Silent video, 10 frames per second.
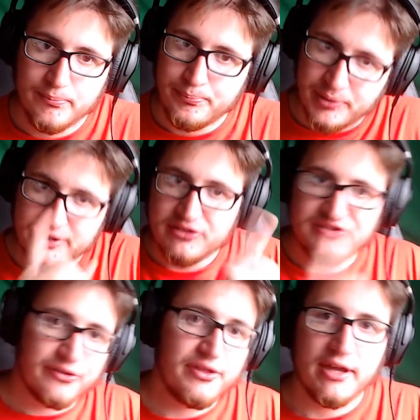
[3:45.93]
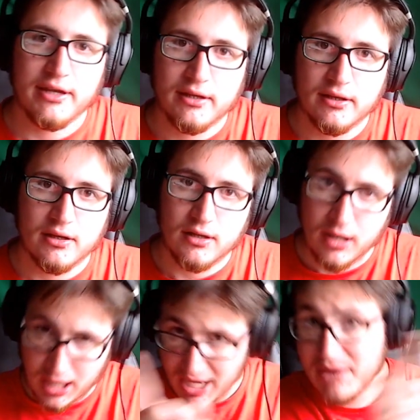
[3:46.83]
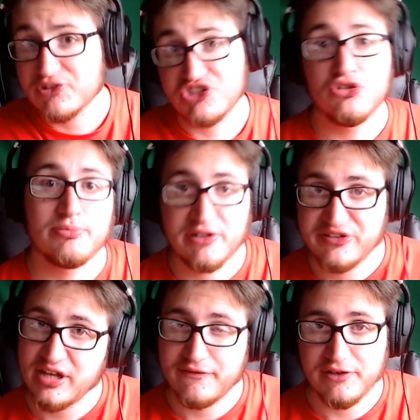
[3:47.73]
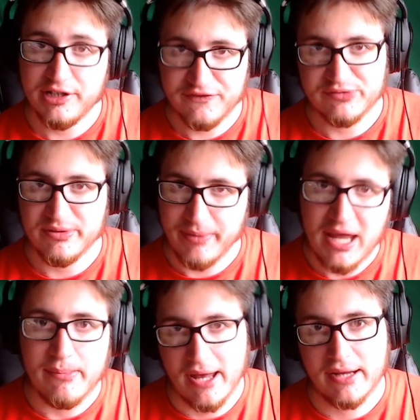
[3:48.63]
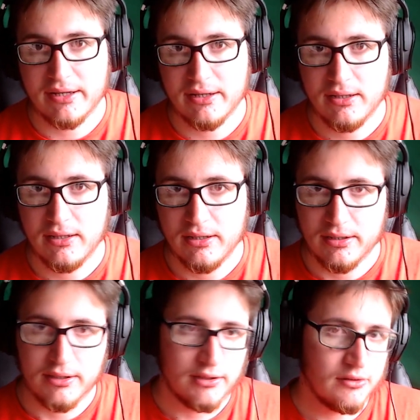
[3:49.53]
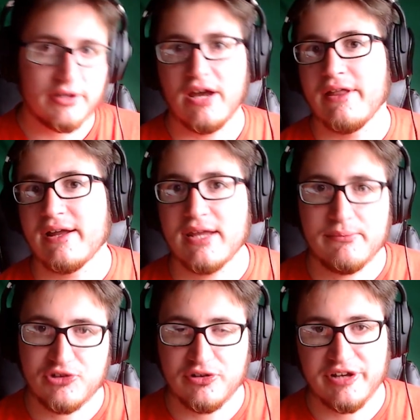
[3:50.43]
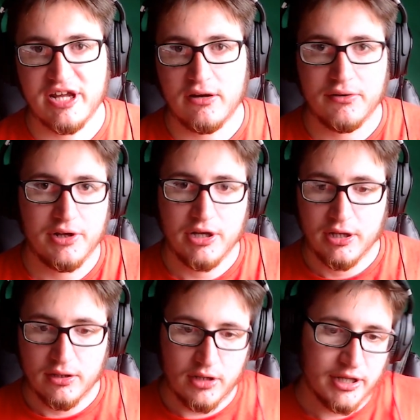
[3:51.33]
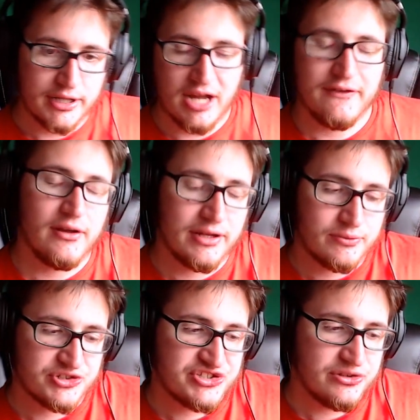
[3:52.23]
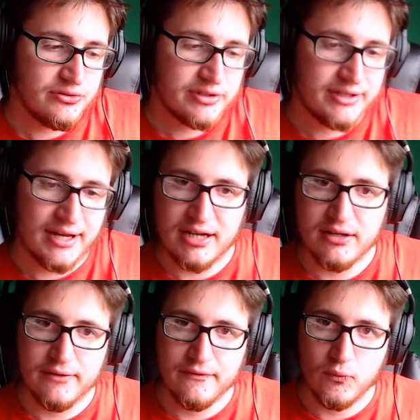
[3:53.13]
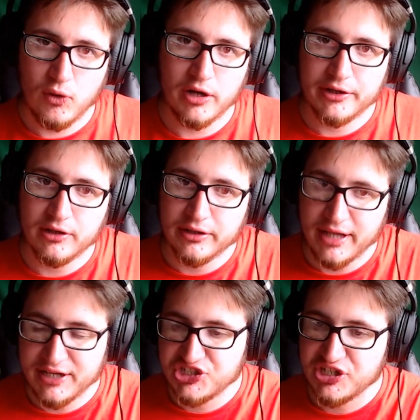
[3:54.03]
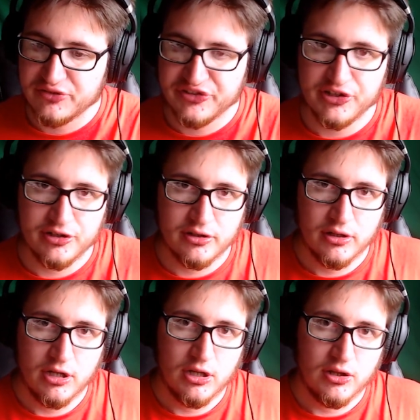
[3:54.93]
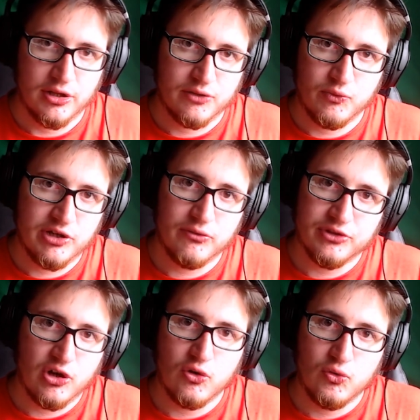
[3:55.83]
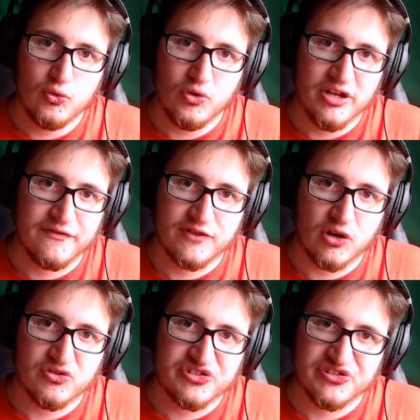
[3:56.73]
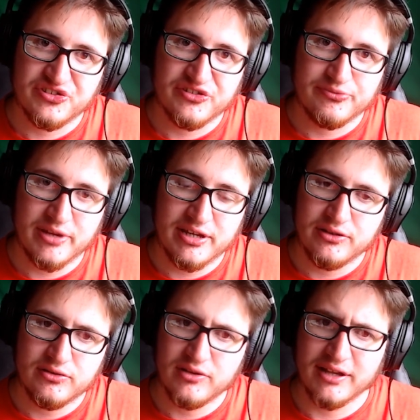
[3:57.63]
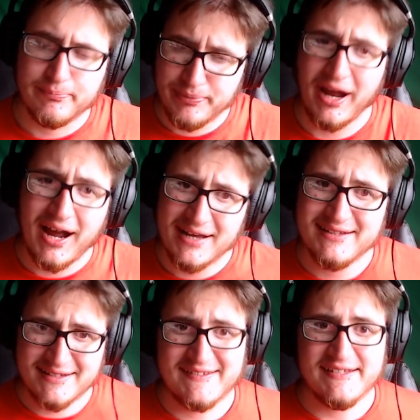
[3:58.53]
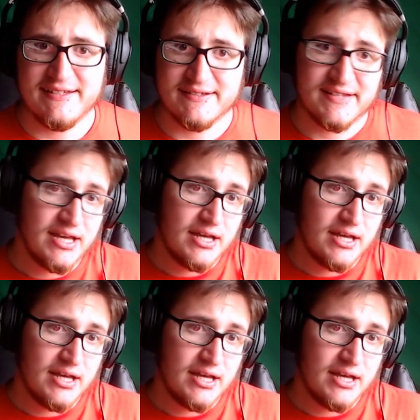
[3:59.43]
but here's the thing, I was super excited for Need for Speed Payback, and look how that game turned out. We're still kind of walking on eggshells here. We don't know if Ghosts has made, behind the scenes.